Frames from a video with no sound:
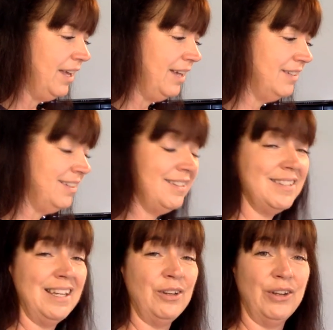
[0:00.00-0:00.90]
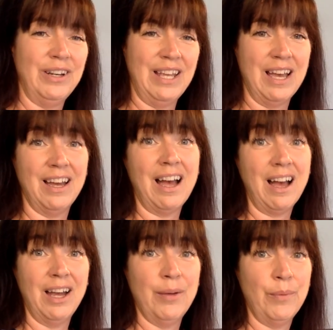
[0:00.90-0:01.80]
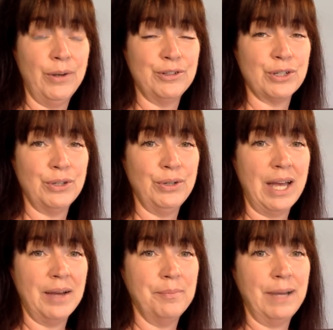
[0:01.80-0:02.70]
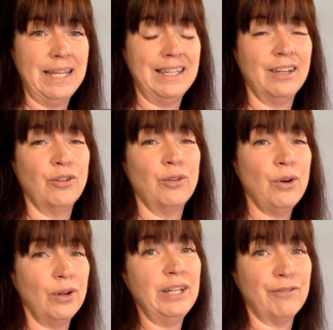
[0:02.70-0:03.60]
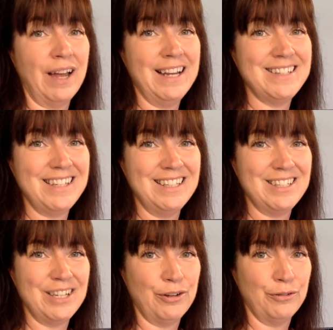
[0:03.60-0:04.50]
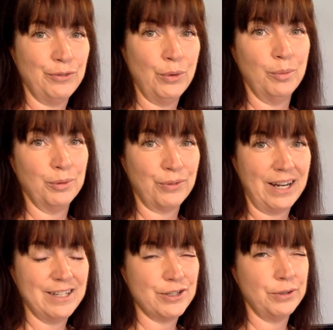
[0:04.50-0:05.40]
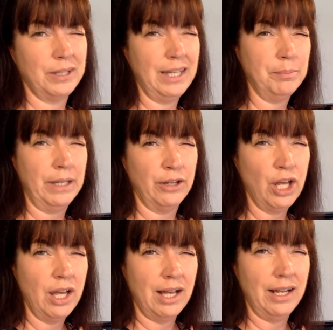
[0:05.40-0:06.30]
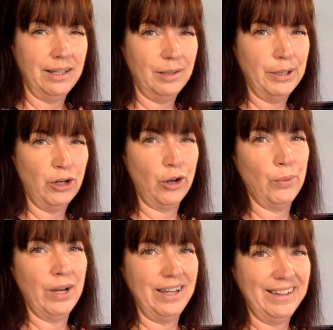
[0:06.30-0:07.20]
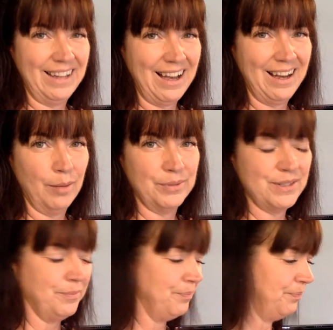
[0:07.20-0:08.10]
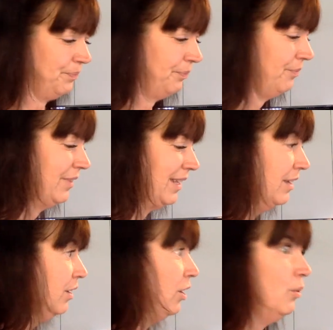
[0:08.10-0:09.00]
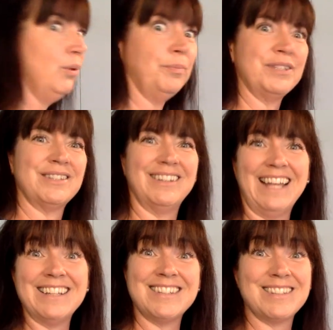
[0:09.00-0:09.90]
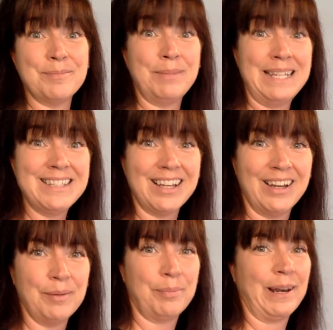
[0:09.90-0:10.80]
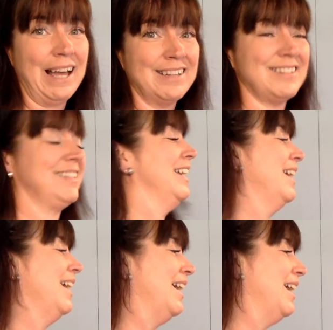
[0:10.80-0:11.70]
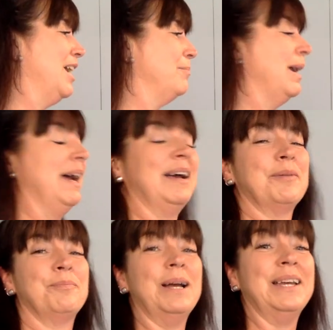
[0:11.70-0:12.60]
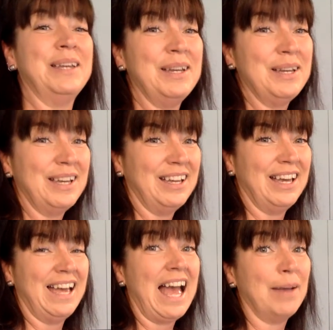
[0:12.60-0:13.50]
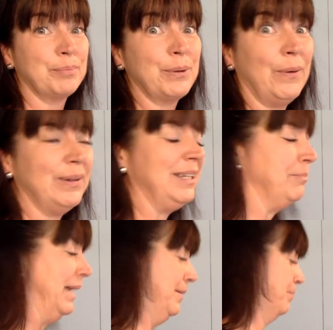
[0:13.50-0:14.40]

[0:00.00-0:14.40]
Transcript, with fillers: And as I said earlier, I want to make cauli rice instead of normal rice to keep it a little bit lower in carbs. Oops, that's the Meater plus. Um, uh, app calling me.